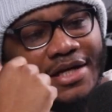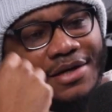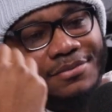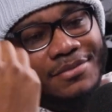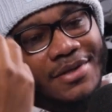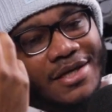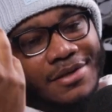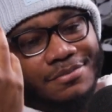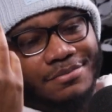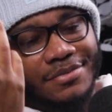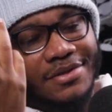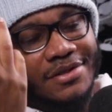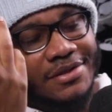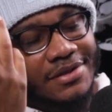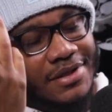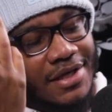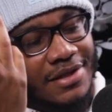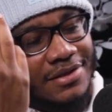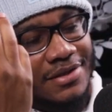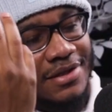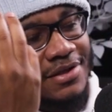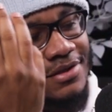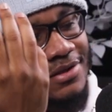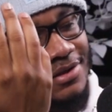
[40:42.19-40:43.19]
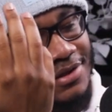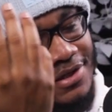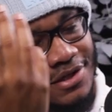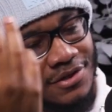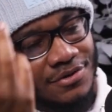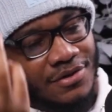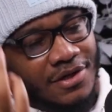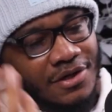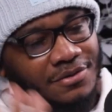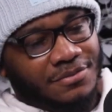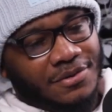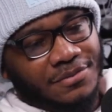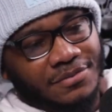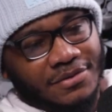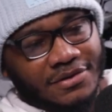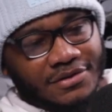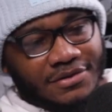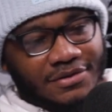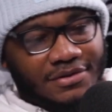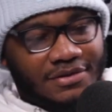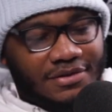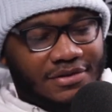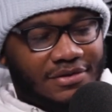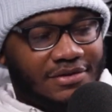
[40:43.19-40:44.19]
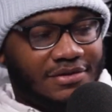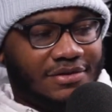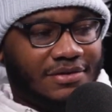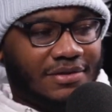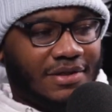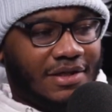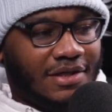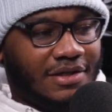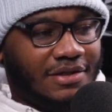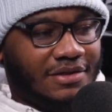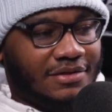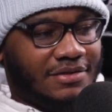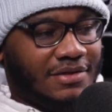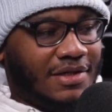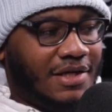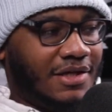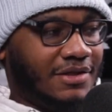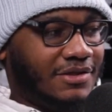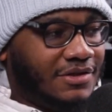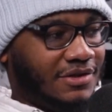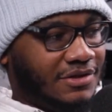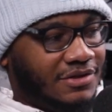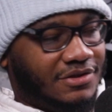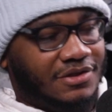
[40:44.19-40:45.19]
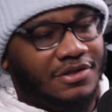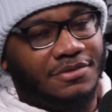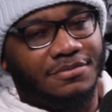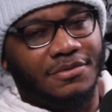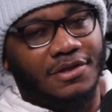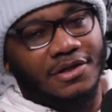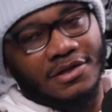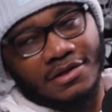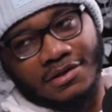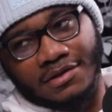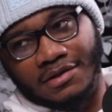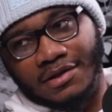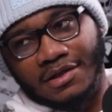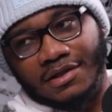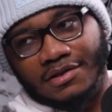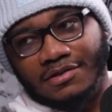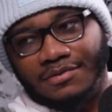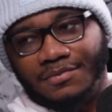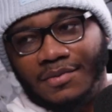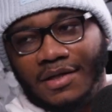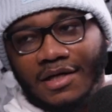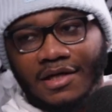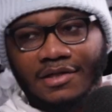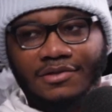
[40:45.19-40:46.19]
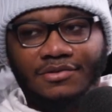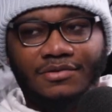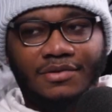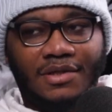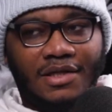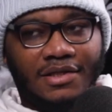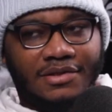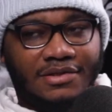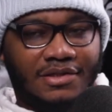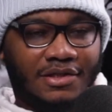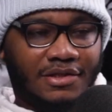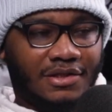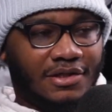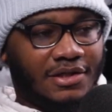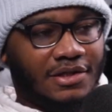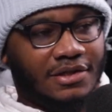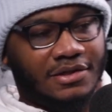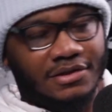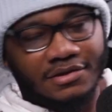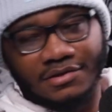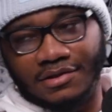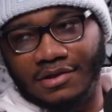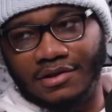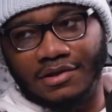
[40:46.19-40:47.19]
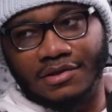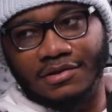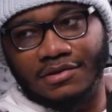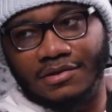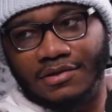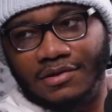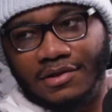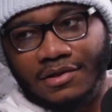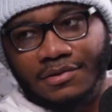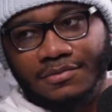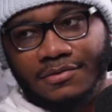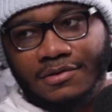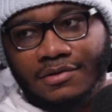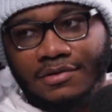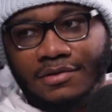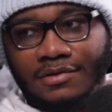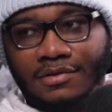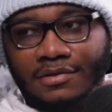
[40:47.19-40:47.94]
I'm like, but at the end of the day, you gotta remember this like it's not just some girl, like it's my actual. I take care of this girl. You know what I mean?